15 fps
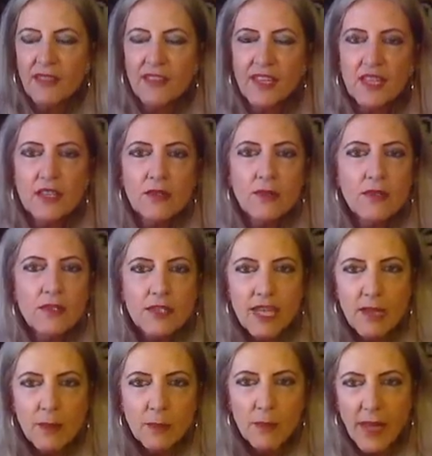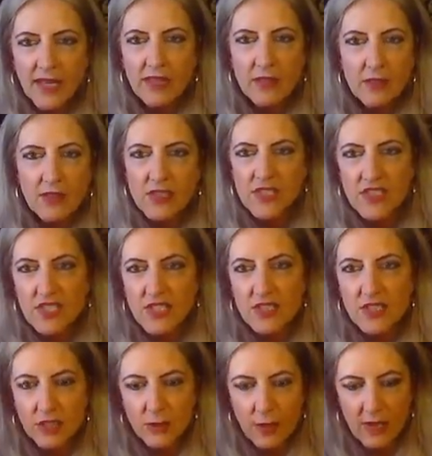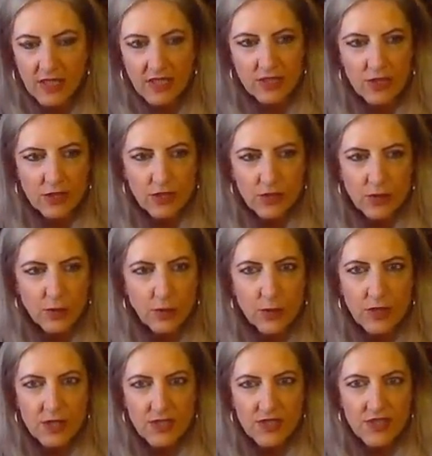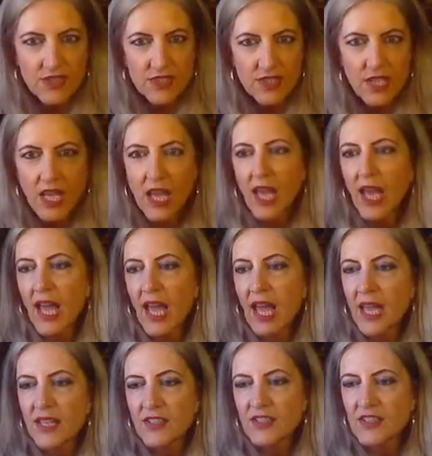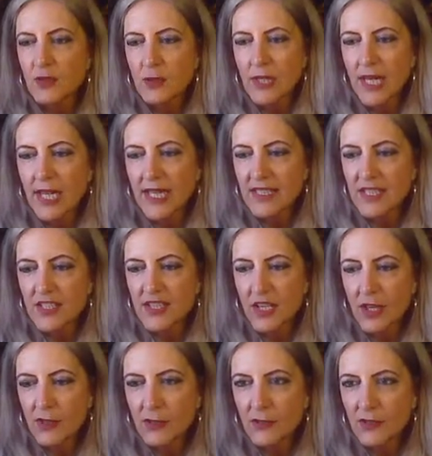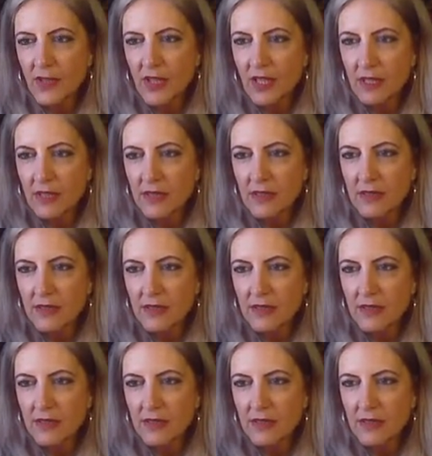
think you're looking back on a situation, Taurus, and you're glad it's over.